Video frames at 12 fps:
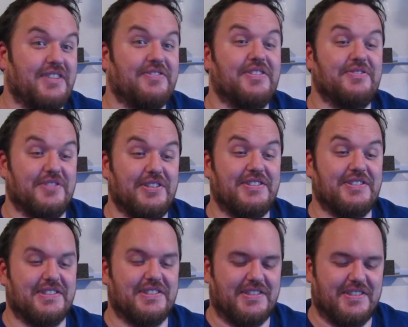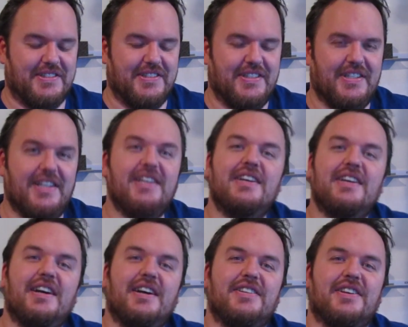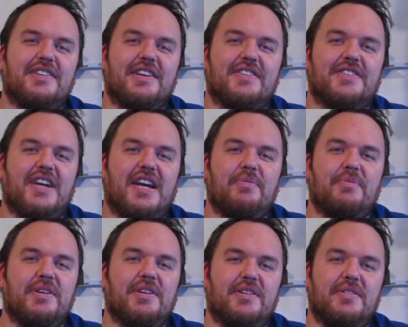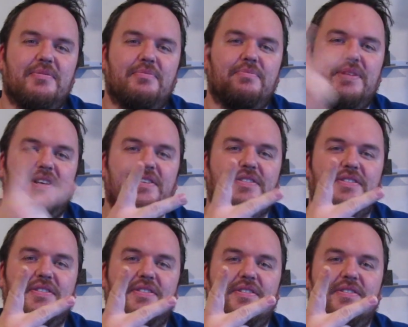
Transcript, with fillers: different voices. Until next time, peace.